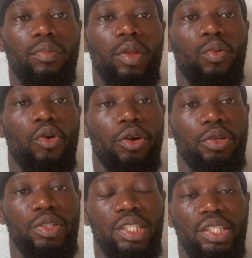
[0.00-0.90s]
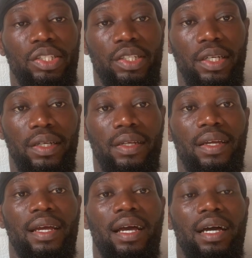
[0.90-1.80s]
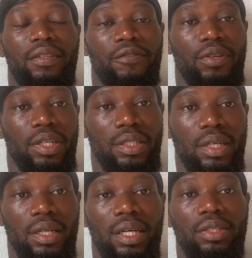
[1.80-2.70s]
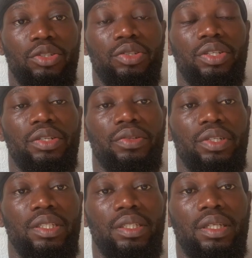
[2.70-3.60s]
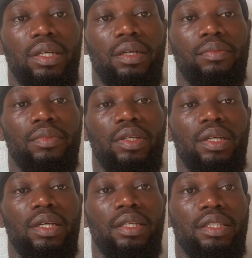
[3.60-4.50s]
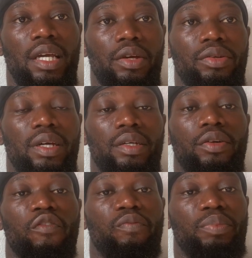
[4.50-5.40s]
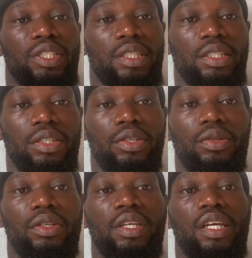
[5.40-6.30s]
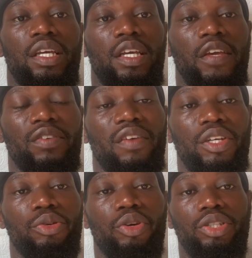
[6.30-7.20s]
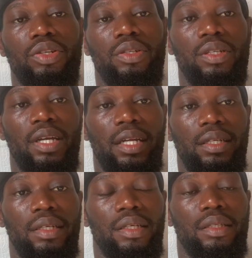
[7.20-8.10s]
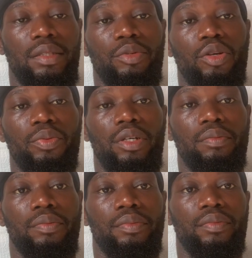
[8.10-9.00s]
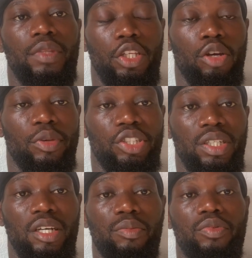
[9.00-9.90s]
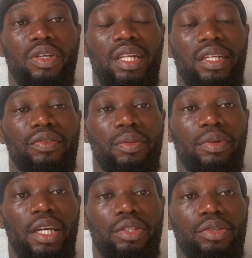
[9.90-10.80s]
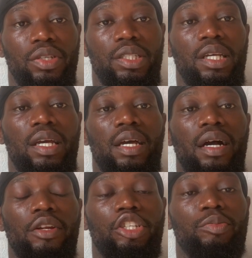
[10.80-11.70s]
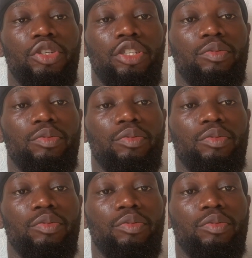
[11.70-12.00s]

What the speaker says: workload easier and faster, and also increase the area of business. So if you have any question, kindly hit me up in the comment section. I'll gladly reply to you. And also we're going to be